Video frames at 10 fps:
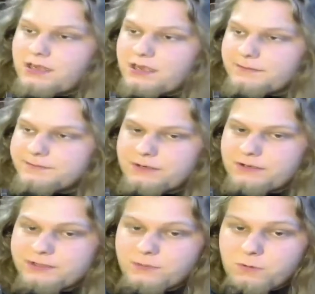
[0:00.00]
they
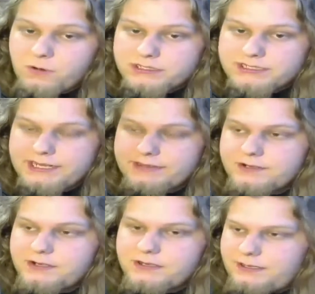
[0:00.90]
were in the war together.